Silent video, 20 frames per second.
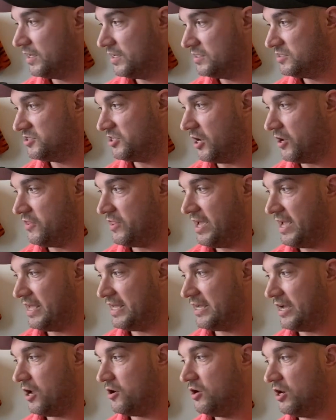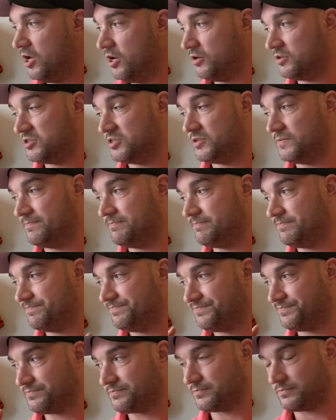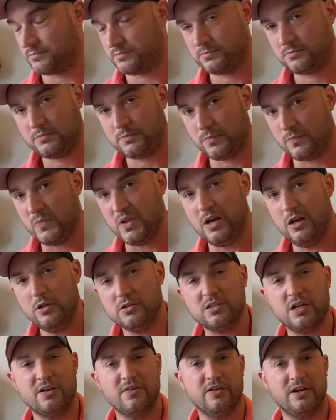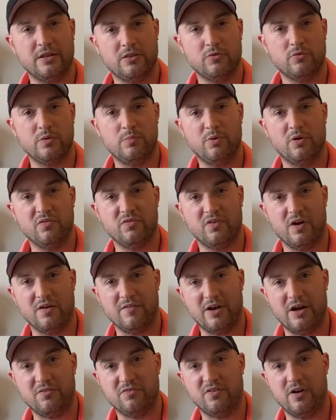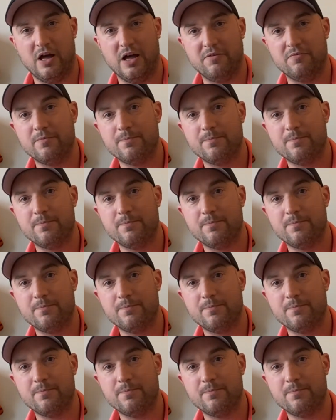So, there you go. Looks, looks like I'm at 3.5 out of 5.